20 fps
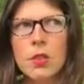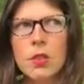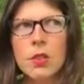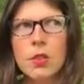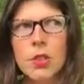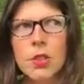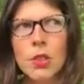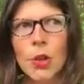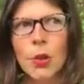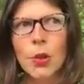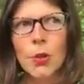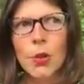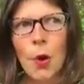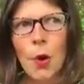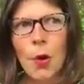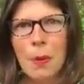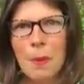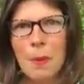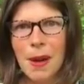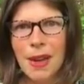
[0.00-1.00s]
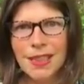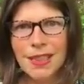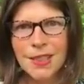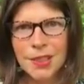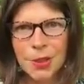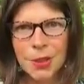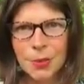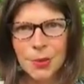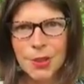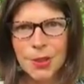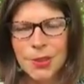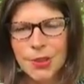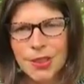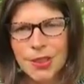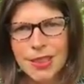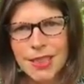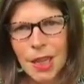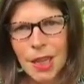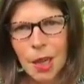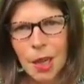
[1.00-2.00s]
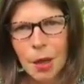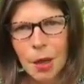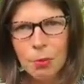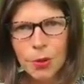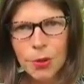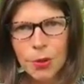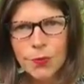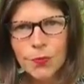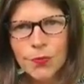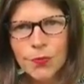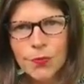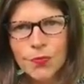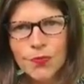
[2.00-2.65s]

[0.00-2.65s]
So going back to the original example,